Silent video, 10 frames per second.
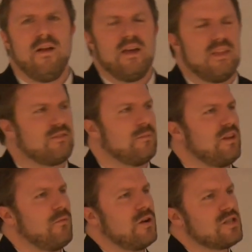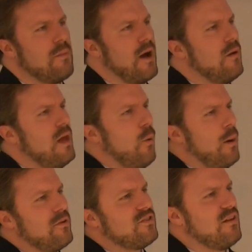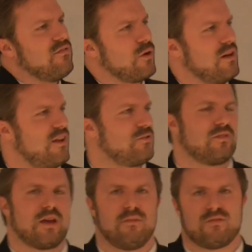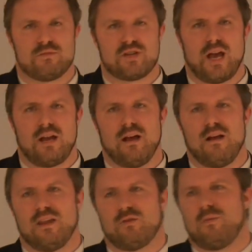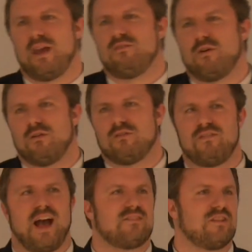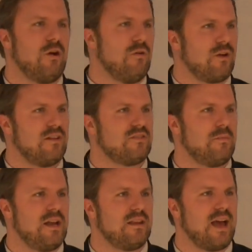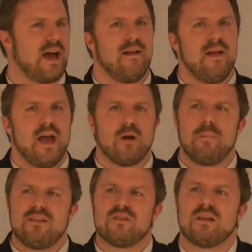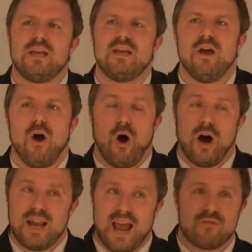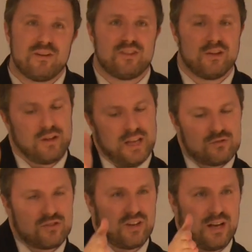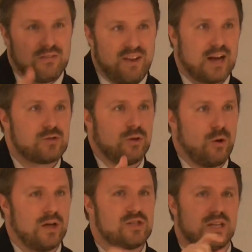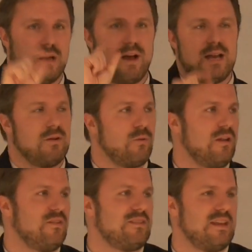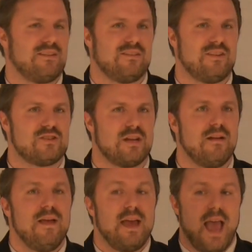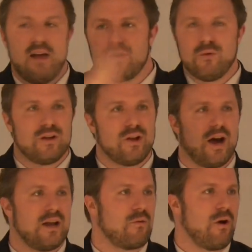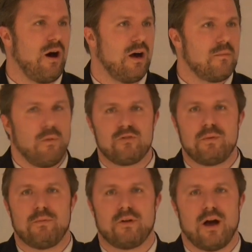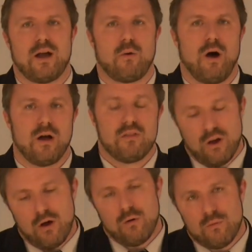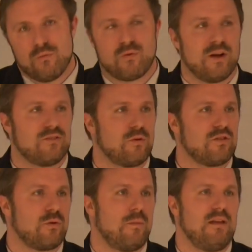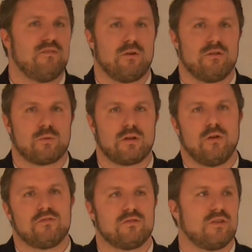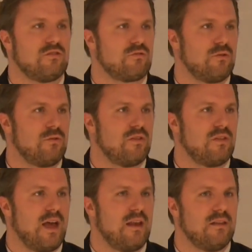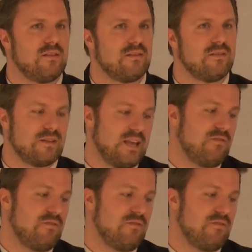They asked them the same question about what % of foreign investments coming from China, and the Remain voters vastly overestimated that. And basically, on every single interesting factual question that might have been relevant to that decision, Everyone got it wrong. Most people got it wrong, though, for what it's worth, the Remain voters were closer to the truth than the Leave